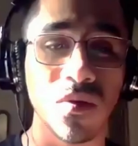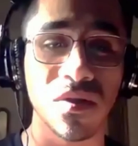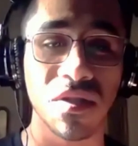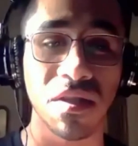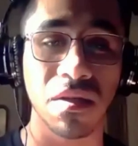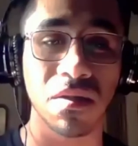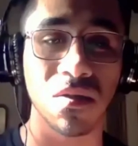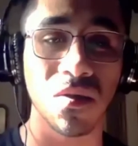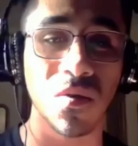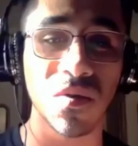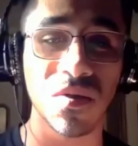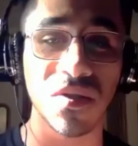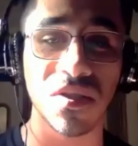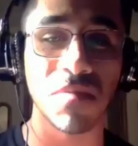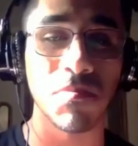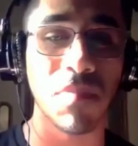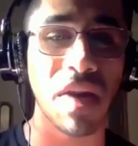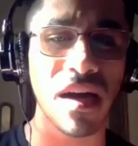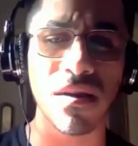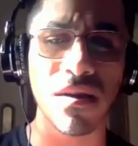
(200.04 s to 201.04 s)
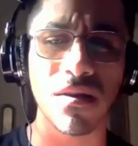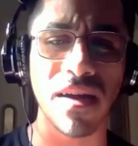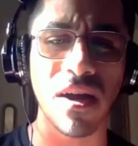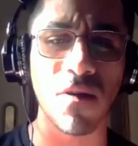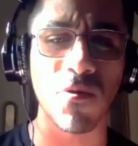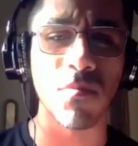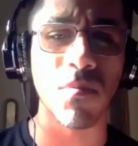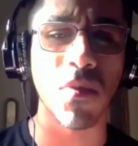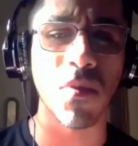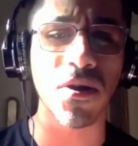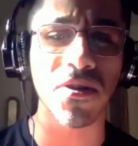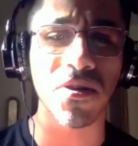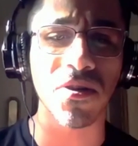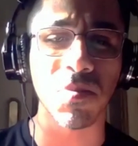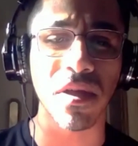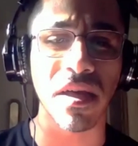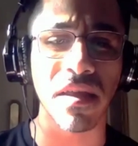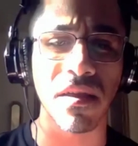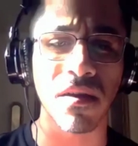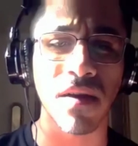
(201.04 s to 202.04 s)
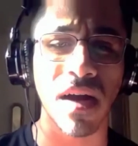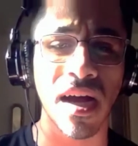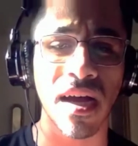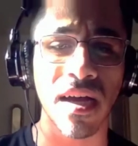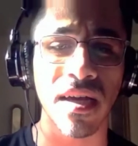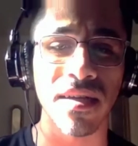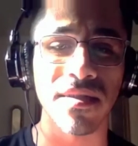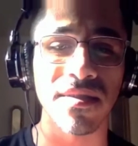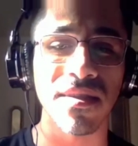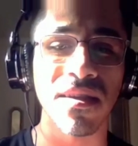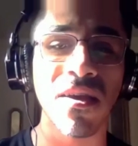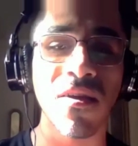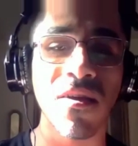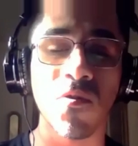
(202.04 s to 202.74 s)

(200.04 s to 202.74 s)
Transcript: in close and admire how remarkably their eyes,